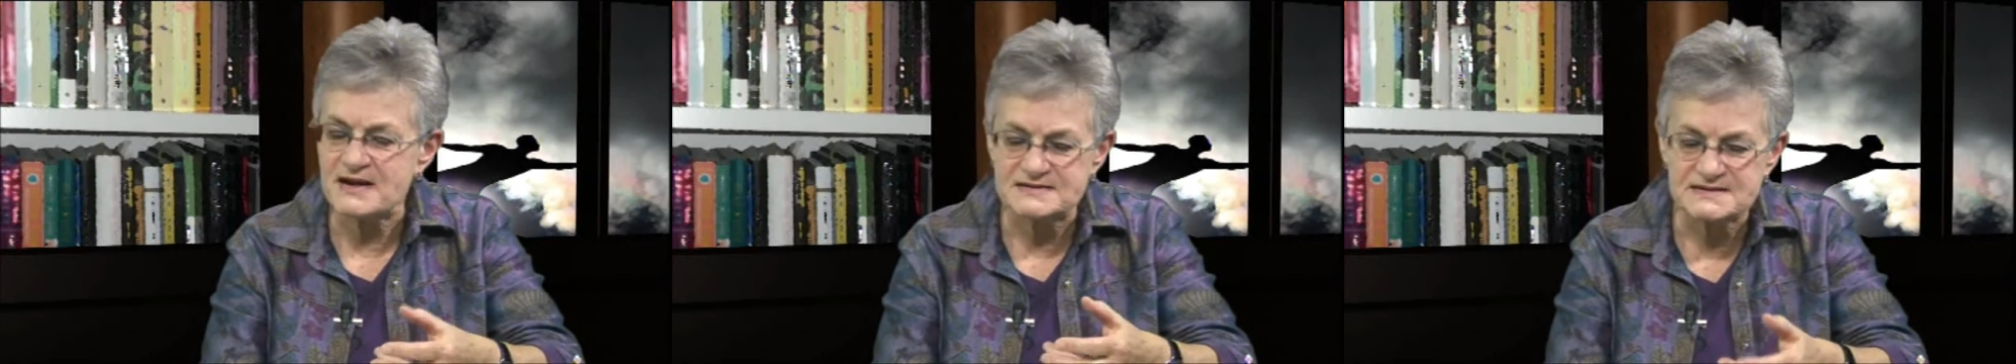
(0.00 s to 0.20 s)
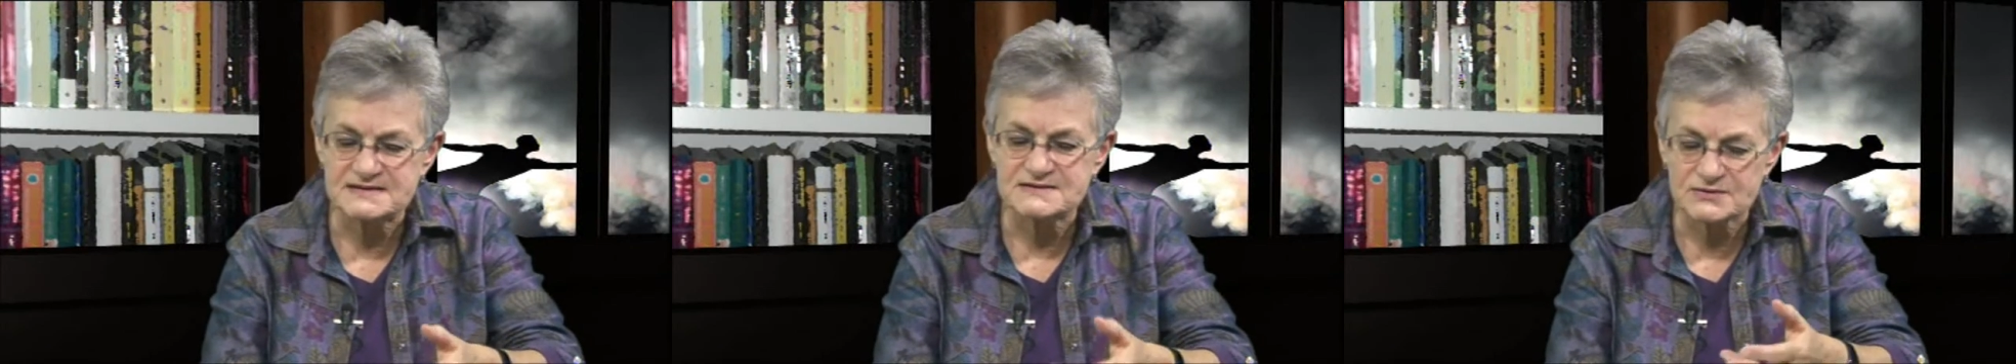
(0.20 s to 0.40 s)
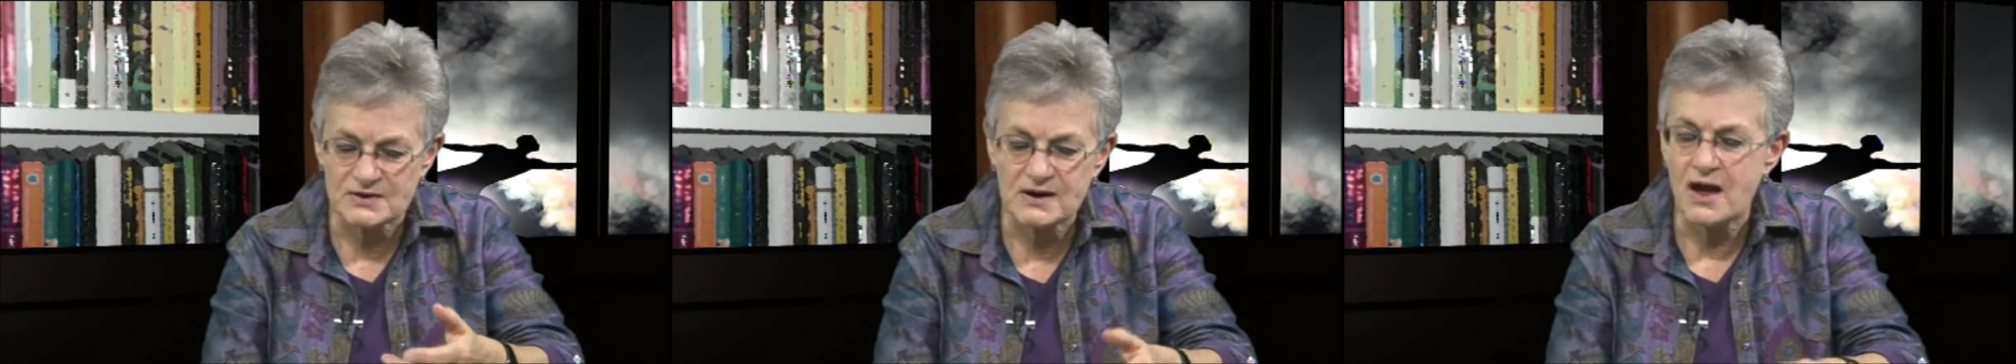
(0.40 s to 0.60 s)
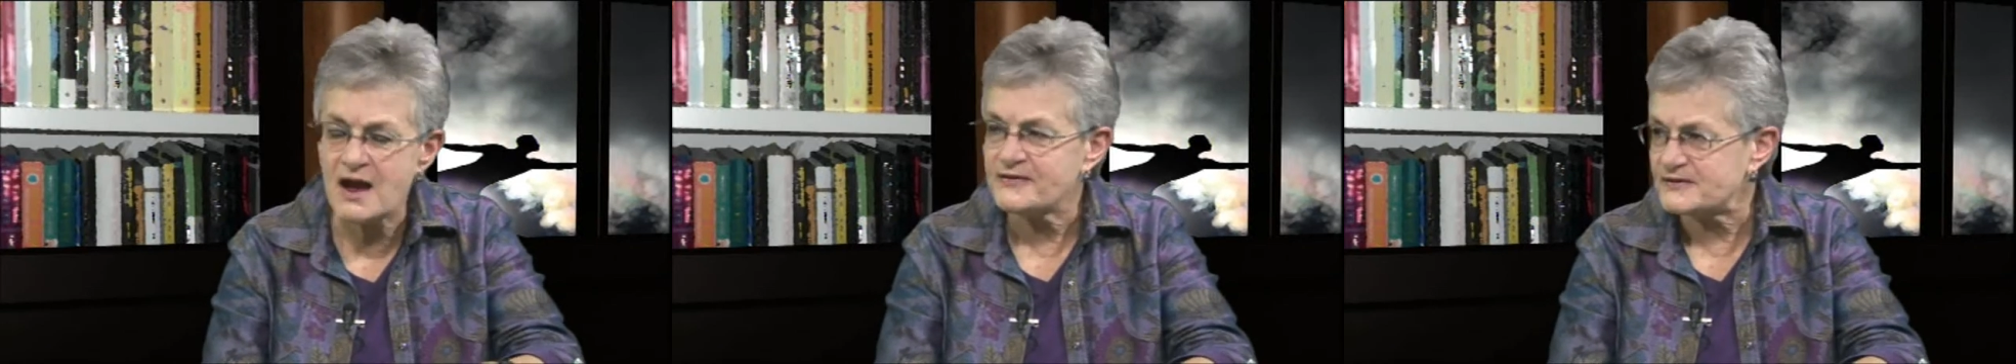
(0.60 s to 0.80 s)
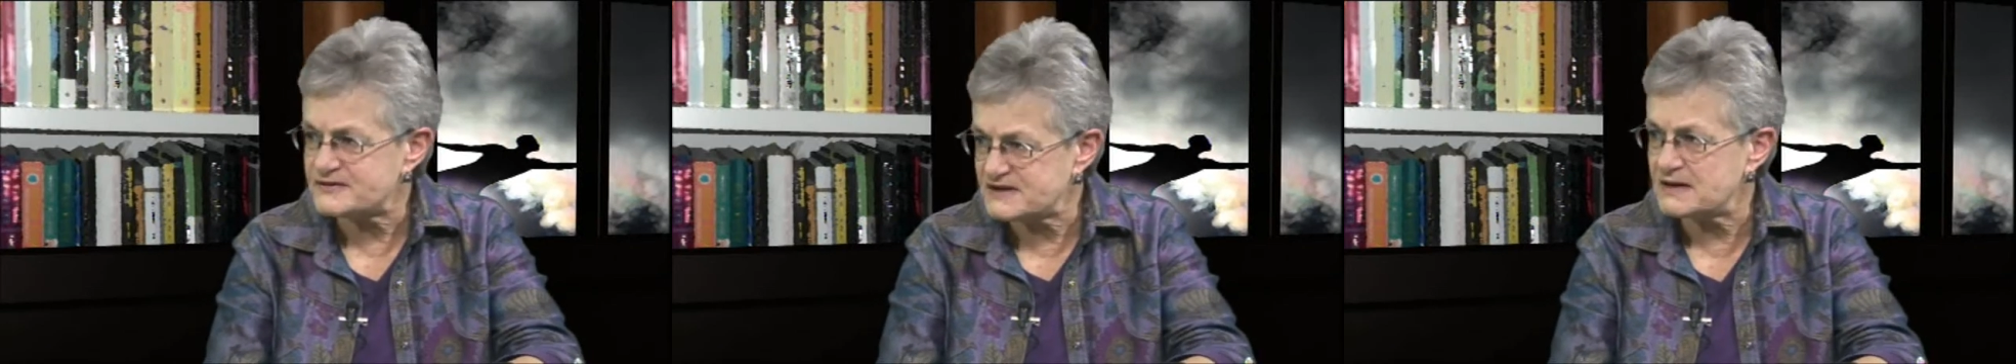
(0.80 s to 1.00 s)
it's
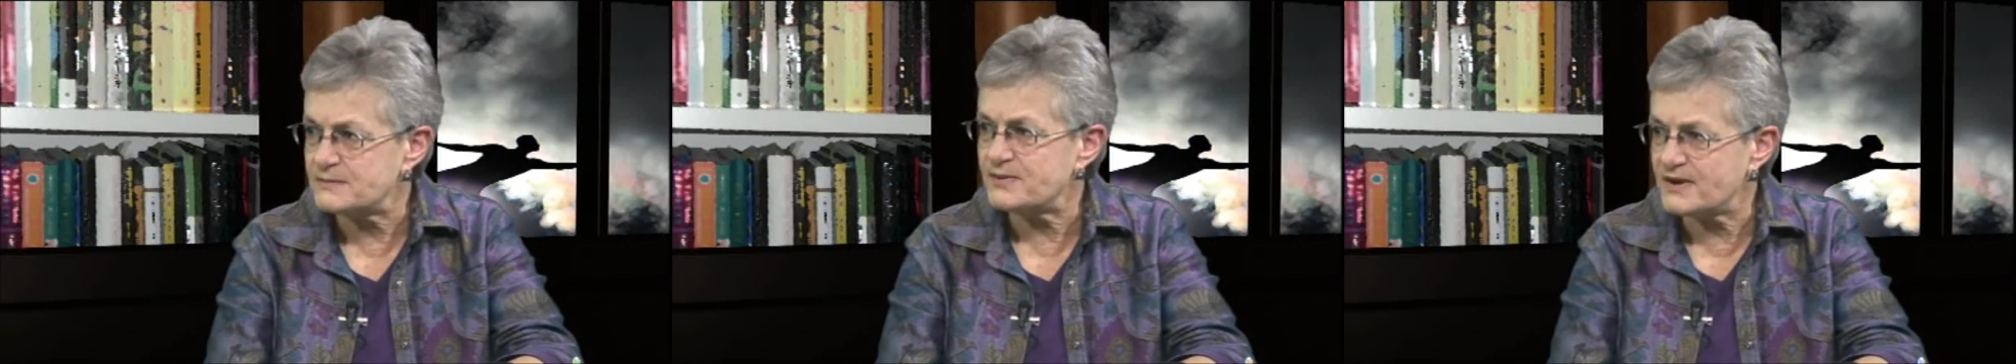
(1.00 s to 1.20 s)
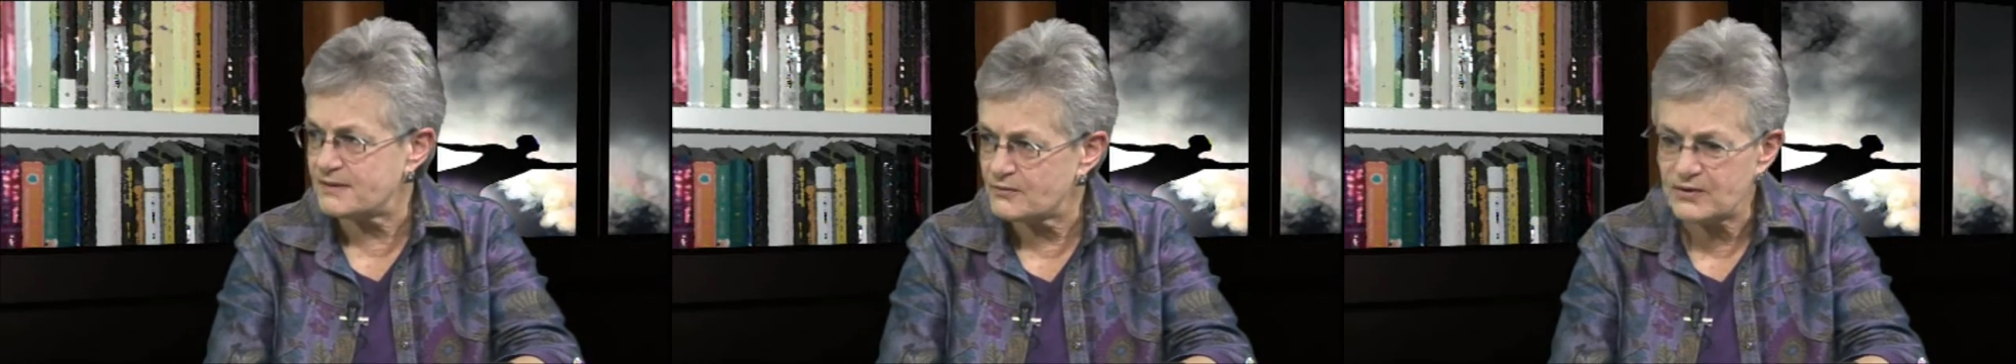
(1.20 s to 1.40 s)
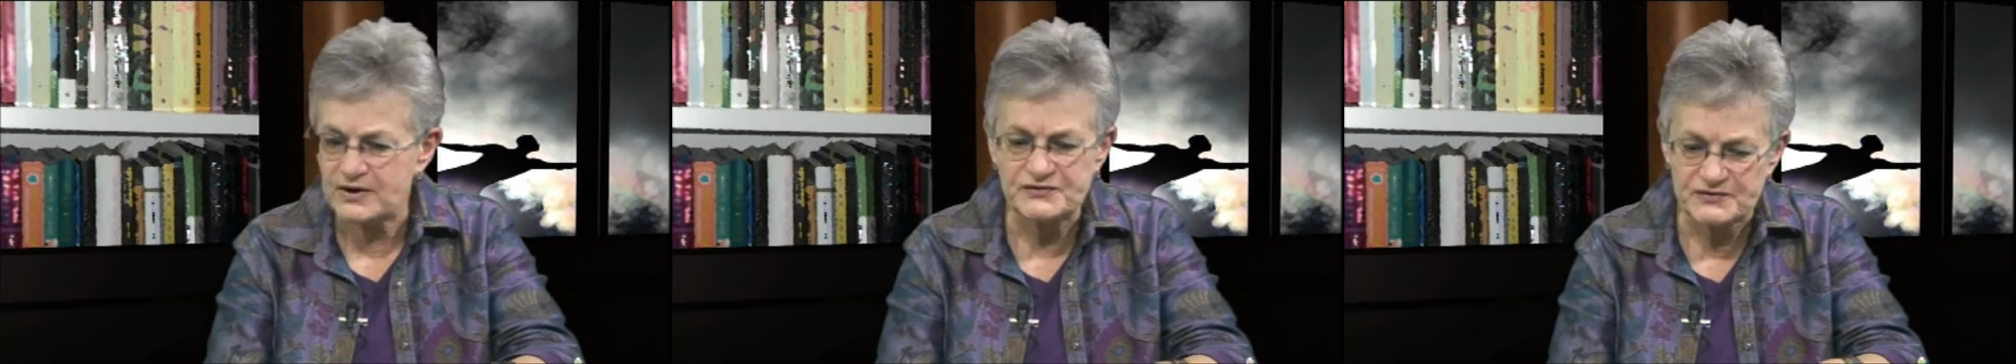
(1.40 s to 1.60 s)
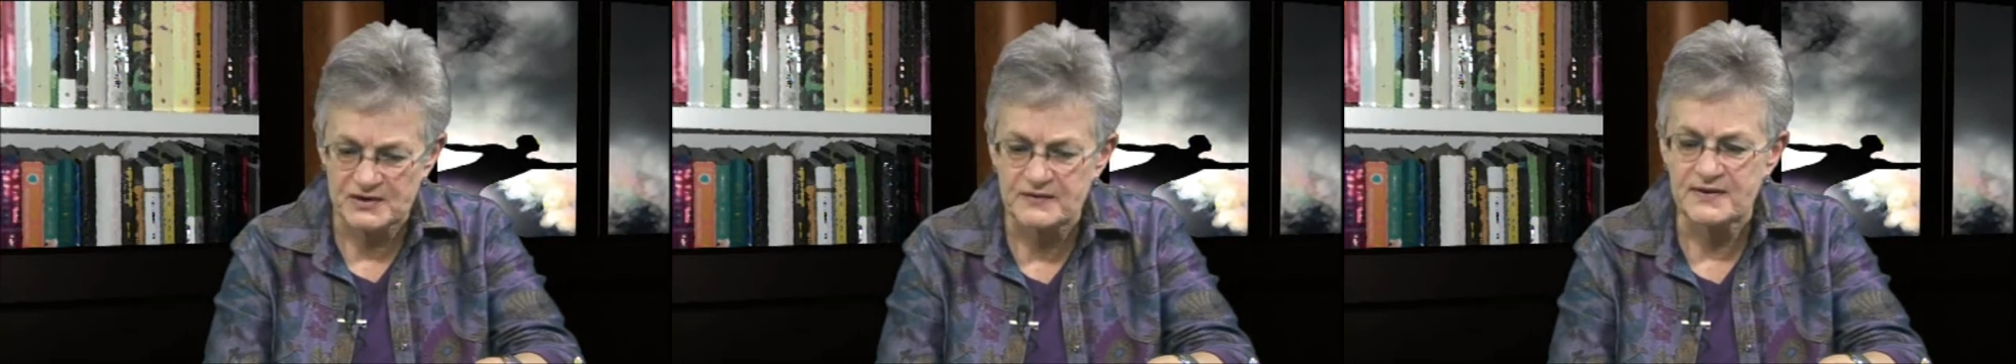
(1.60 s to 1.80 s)
like the 10pm question.